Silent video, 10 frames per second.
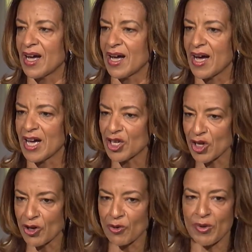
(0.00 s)
I
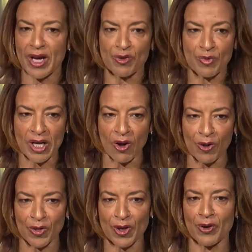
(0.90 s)
know, and we all
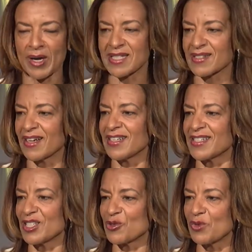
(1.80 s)
know, as
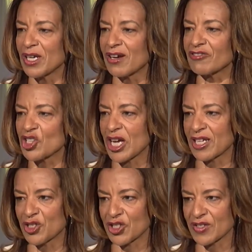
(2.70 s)
scientists, we love
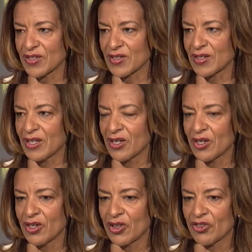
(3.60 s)
challenges.
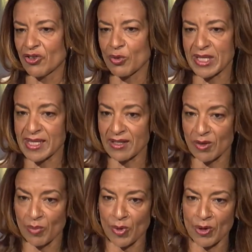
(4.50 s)
So we set a
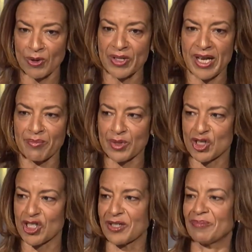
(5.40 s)
bold
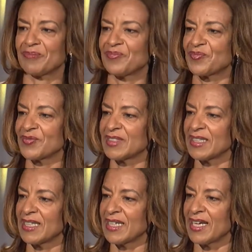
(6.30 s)
ambition
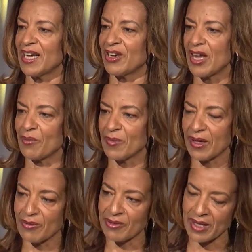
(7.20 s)
and
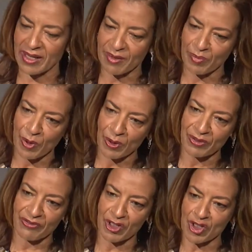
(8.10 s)
a bold
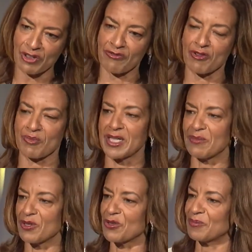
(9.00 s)
vision for
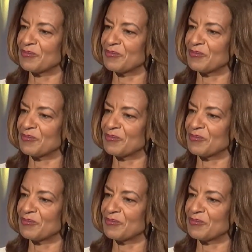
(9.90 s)
MedImmune.